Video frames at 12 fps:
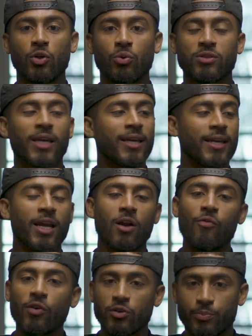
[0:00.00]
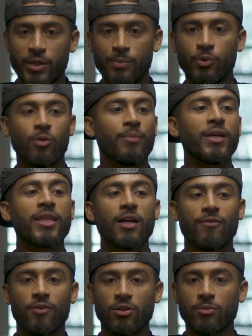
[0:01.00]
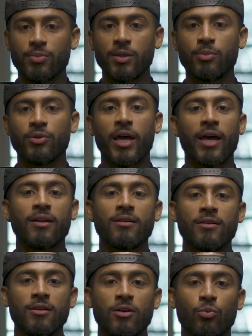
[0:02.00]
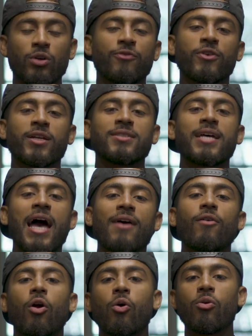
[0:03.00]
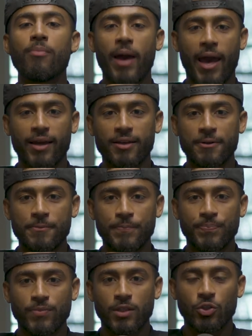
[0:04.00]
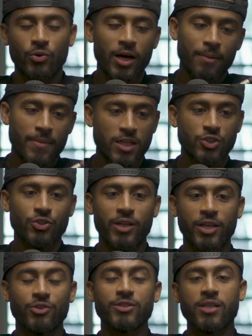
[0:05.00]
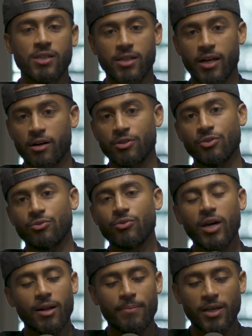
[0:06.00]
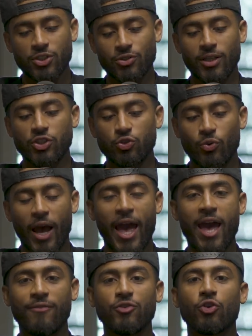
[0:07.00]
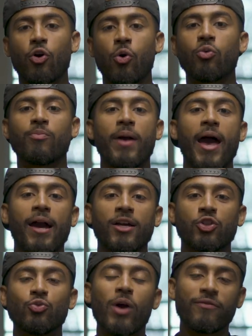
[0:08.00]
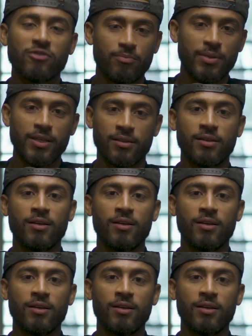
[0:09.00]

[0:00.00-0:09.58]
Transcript: taking care of other people and being there for other people that we forget to have our own back. You got to make sure that you're taking care of you. You got to make sure that you have your own back. You have to be